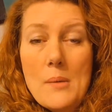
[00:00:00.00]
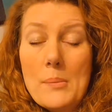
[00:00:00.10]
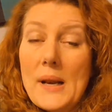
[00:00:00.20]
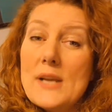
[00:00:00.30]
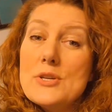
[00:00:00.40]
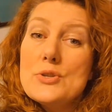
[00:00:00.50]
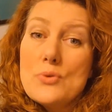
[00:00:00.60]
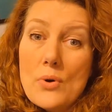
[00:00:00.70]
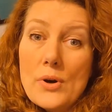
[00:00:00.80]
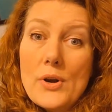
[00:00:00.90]
But I
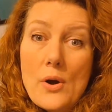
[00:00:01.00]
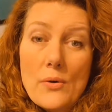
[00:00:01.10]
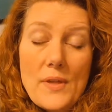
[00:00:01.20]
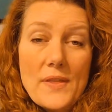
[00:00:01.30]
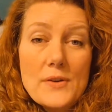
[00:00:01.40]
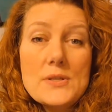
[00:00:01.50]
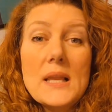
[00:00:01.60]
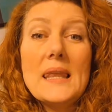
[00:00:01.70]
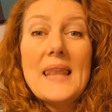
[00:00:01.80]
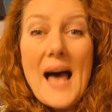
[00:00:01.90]
sure know that there's a
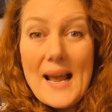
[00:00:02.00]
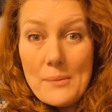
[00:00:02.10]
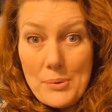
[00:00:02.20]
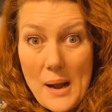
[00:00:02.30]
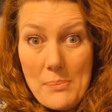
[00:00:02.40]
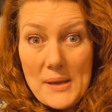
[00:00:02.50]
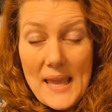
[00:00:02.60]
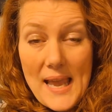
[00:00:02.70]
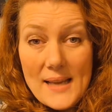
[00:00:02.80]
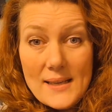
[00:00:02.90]
lot of
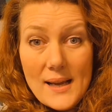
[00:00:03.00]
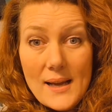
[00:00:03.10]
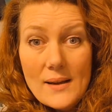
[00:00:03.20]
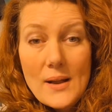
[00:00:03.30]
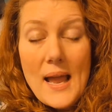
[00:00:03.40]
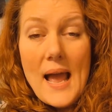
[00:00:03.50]
propaganda